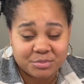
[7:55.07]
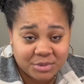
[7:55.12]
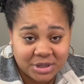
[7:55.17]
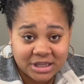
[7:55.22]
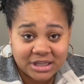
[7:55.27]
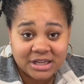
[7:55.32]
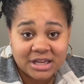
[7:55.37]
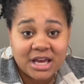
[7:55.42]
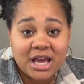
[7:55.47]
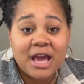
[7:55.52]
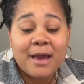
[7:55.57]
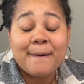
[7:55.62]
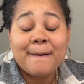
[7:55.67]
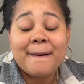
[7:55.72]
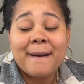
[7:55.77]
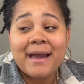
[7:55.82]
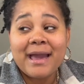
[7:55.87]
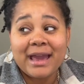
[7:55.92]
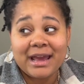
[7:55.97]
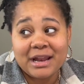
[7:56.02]
me
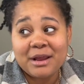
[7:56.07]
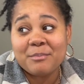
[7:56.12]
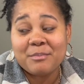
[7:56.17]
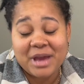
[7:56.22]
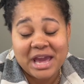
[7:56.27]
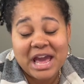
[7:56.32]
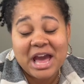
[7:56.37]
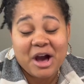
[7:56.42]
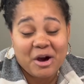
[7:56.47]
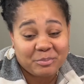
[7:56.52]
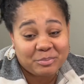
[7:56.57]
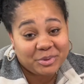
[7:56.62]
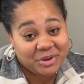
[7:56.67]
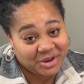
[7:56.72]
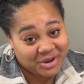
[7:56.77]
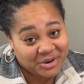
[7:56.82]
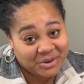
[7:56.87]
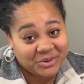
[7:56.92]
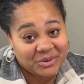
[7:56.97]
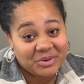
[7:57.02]
and it may help
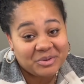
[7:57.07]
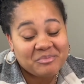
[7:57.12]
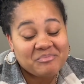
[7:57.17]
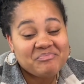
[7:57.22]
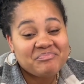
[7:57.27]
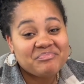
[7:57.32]
you.